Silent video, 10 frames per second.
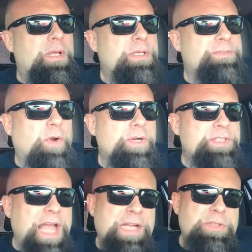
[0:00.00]
as far as
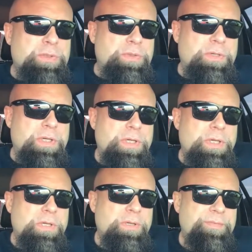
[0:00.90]
the actual
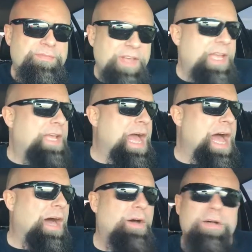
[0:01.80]
fig
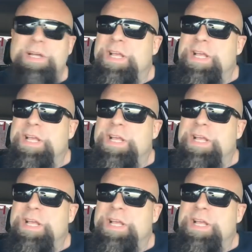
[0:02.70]
aisle,